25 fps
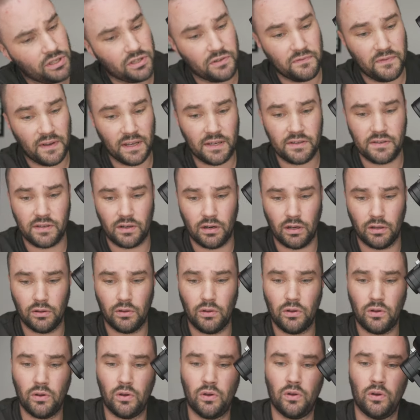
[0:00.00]
just fix it
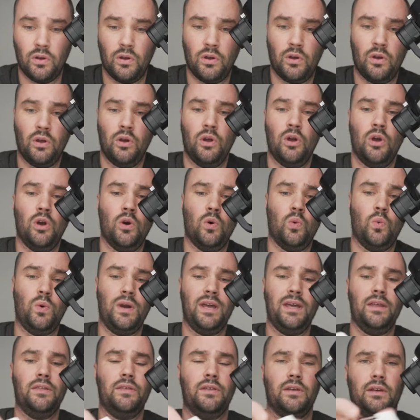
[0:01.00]
on
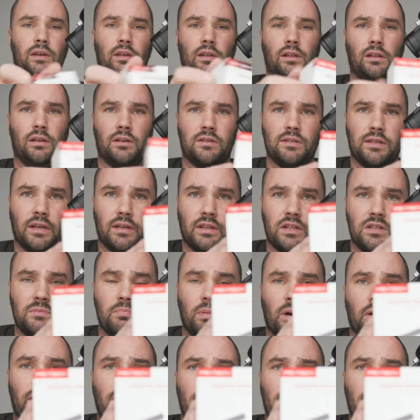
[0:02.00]
with, it looks like this, by the